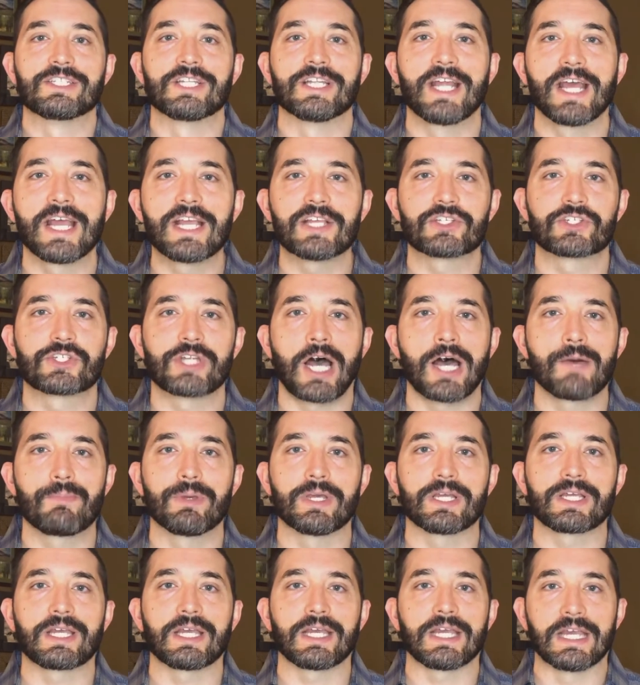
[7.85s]
Today's
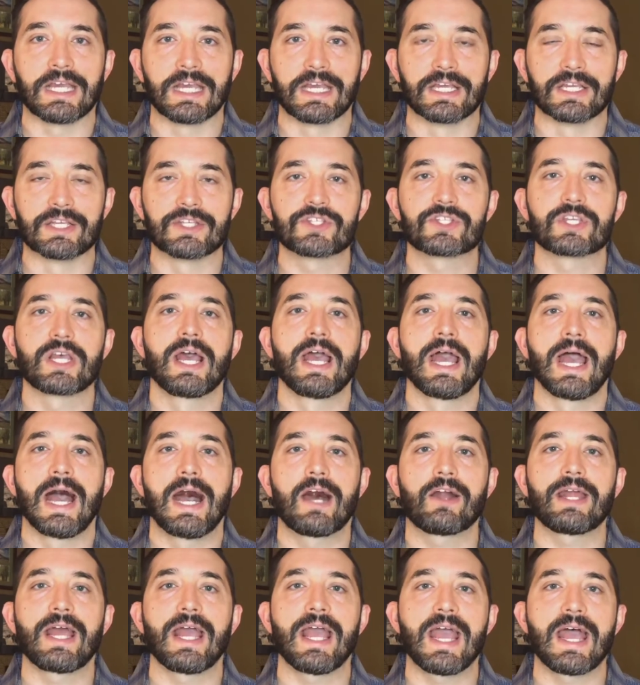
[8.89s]
topic is
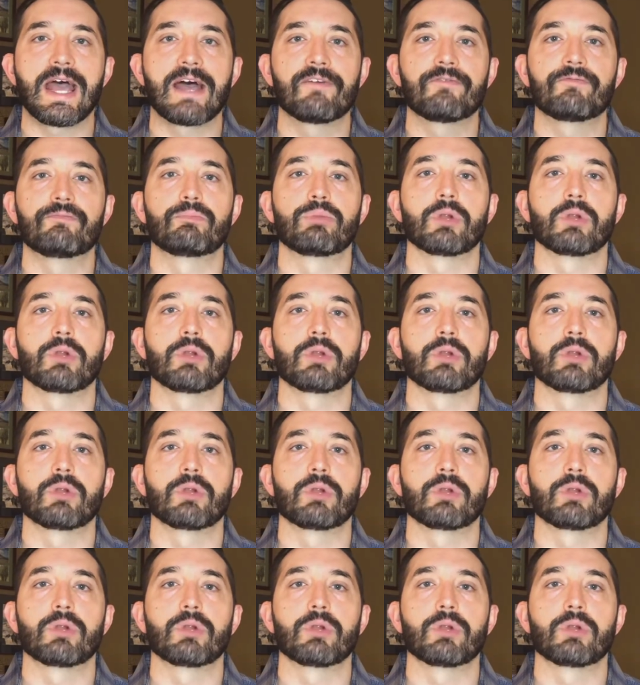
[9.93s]
how to have